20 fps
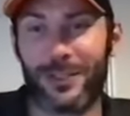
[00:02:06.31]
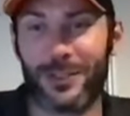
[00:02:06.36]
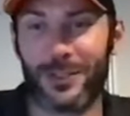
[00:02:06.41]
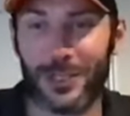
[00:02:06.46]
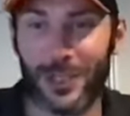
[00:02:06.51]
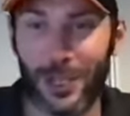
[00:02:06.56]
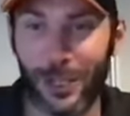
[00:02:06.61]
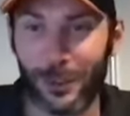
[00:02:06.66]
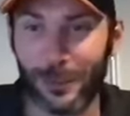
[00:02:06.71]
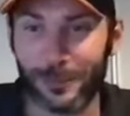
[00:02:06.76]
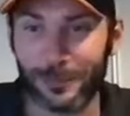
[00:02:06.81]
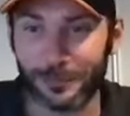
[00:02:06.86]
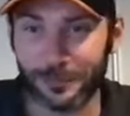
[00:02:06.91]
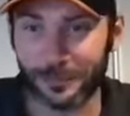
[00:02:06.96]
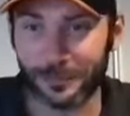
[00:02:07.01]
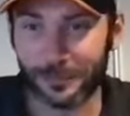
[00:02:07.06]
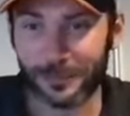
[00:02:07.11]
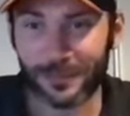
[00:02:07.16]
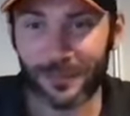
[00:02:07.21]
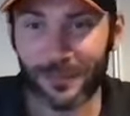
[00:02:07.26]
So
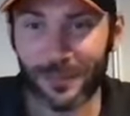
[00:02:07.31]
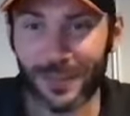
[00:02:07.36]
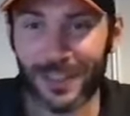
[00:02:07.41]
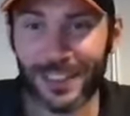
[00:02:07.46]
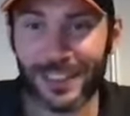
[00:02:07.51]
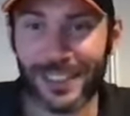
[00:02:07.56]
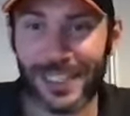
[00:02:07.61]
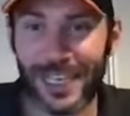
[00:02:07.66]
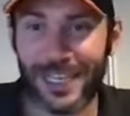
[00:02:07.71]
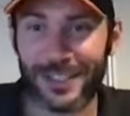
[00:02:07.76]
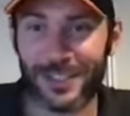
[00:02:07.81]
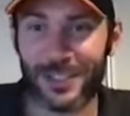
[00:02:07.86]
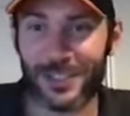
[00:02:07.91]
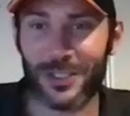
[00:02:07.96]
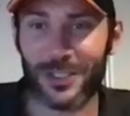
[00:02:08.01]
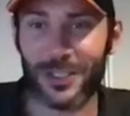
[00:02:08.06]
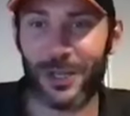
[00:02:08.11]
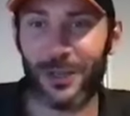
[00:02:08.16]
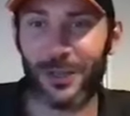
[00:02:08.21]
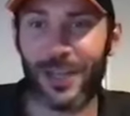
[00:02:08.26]
yes,
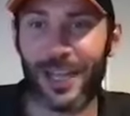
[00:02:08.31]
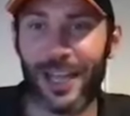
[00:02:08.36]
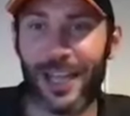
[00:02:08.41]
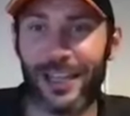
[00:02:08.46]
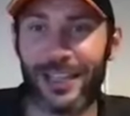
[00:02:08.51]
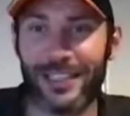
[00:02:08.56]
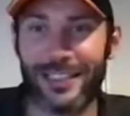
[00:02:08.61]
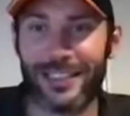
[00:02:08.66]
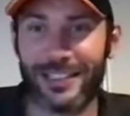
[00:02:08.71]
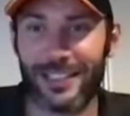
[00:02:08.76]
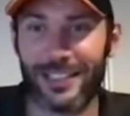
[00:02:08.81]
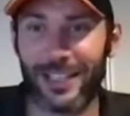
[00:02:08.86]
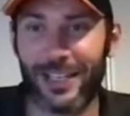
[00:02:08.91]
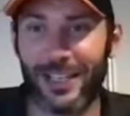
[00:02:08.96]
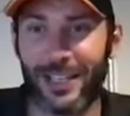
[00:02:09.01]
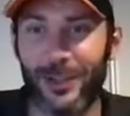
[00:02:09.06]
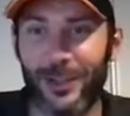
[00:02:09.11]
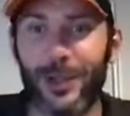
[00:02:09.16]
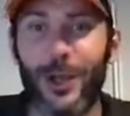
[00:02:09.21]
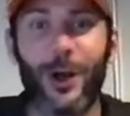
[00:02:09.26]
so that is
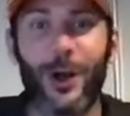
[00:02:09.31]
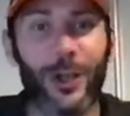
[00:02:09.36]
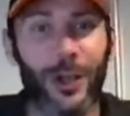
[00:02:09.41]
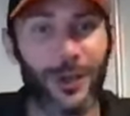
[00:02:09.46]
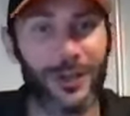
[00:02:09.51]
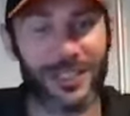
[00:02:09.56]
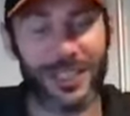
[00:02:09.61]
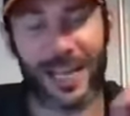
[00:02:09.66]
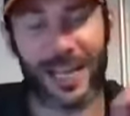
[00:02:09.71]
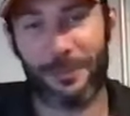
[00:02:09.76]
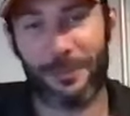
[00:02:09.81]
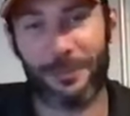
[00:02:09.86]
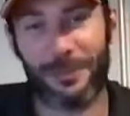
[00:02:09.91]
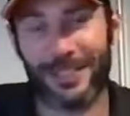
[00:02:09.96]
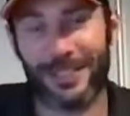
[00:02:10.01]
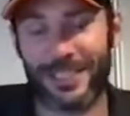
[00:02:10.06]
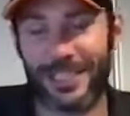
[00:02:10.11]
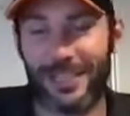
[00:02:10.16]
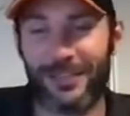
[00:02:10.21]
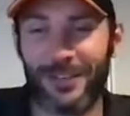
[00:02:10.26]
uh, not going to happen
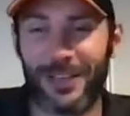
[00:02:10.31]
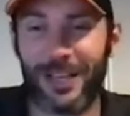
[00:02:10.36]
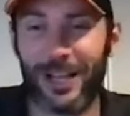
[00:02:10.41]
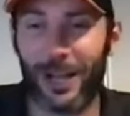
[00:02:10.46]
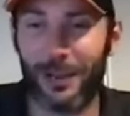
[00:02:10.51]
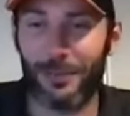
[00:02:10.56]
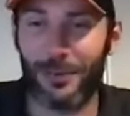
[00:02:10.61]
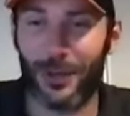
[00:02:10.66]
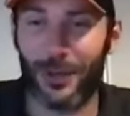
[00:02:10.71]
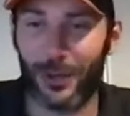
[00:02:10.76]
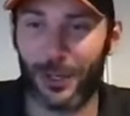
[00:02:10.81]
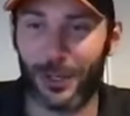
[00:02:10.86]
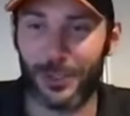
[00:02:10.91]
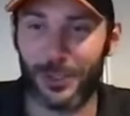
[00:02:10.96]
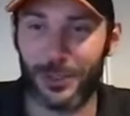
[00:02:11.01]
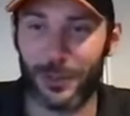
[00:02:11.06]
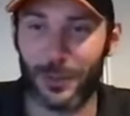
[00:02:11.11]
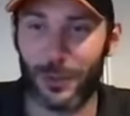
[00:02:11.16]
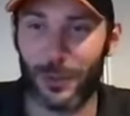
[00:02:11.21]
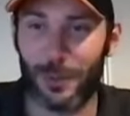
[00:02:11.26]
this evening. I'm not going
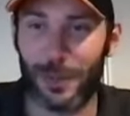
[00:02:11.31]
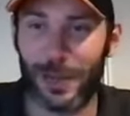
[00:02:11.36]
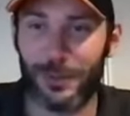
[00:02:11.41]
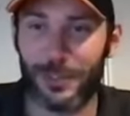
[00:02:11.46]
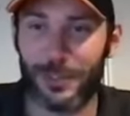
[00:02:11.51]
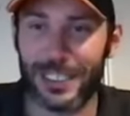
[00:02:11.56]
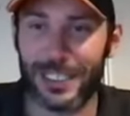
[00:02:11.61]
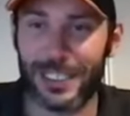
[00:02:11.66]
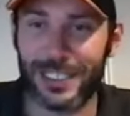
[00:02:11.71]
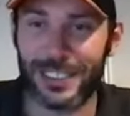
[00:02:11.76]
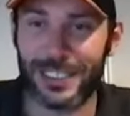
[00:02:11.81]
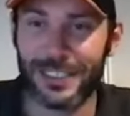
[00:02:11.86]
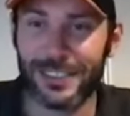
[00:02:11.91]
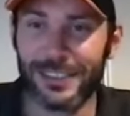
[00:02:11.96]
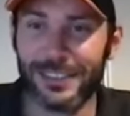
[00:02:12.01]
to talk about it.